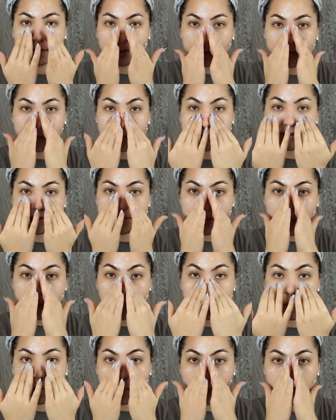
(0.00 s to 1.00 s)
like
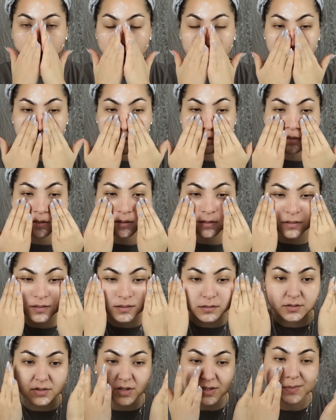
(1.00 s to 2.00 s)
so,
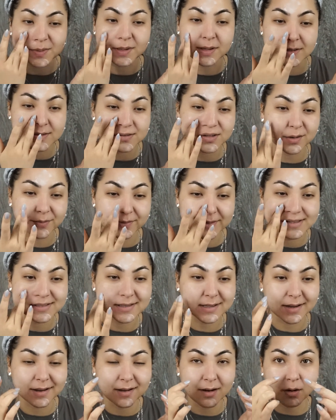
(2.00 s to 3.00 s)
just because
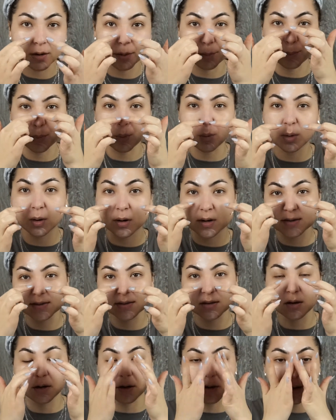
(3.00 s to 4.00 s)
obviously our pores
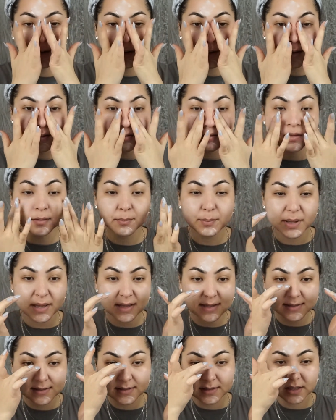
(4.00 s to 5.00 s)
are the
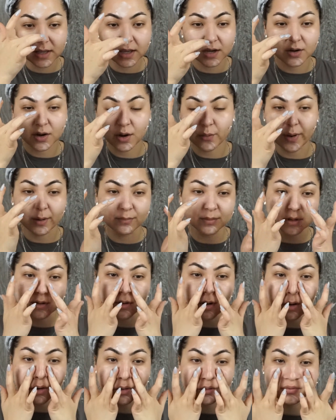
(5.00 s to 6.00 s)
biggest here around the
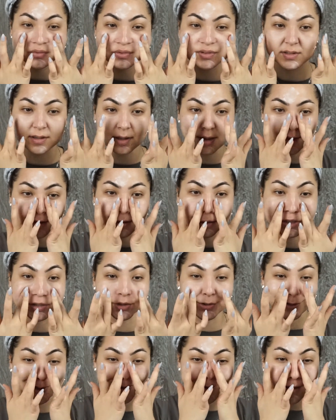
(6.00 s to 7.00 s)
nose and
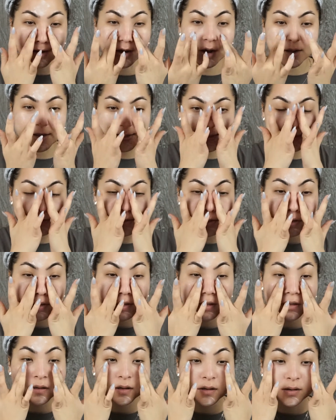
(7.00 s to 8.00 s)
under the eyes,
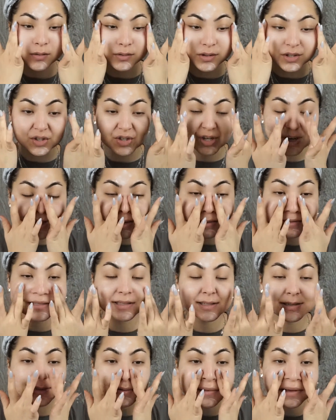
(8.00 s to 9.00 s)
on the
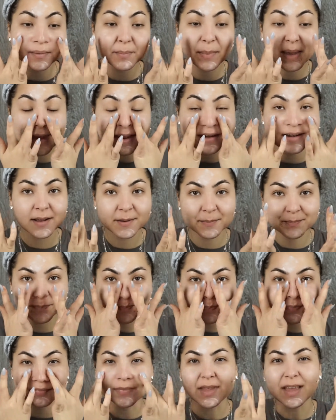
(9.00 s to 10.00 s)
cheeks, I mean,
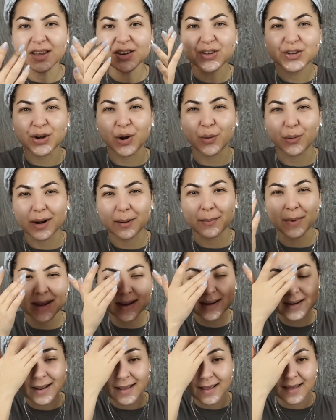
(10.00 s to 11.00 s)
you know what I
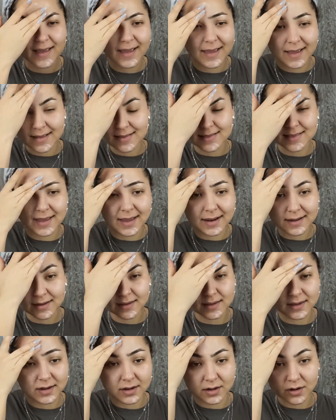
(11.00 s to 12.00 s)
mean. And then
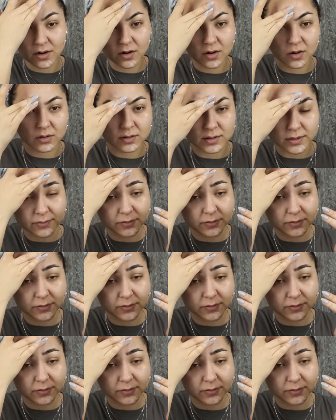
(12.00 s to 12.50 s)
here on the